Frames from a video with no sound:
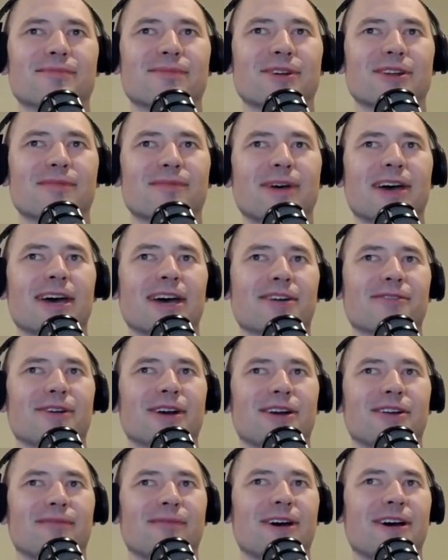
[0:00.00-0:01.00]
a bit of
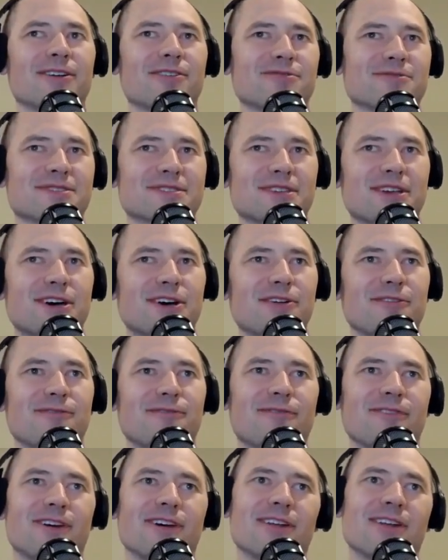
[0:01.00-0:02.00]
background about
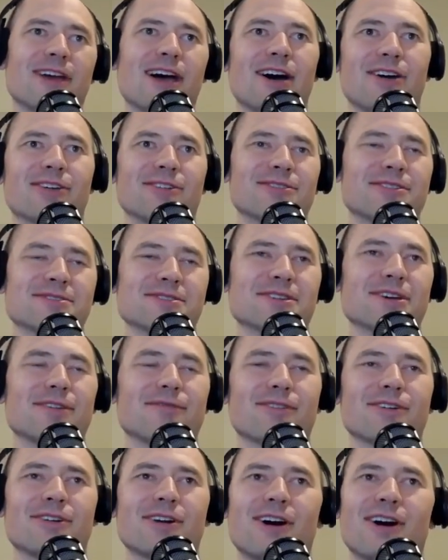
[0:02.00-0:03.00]
yourself and how you
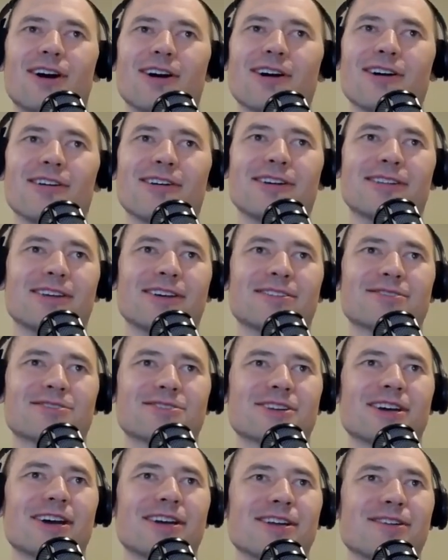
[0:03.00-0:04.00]
discovered R, and then
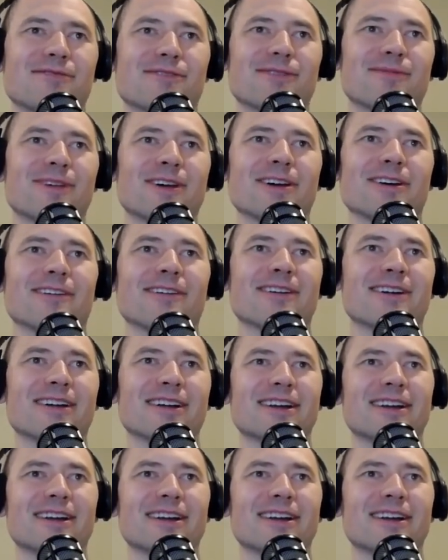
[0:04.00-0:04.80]
Shiny from there.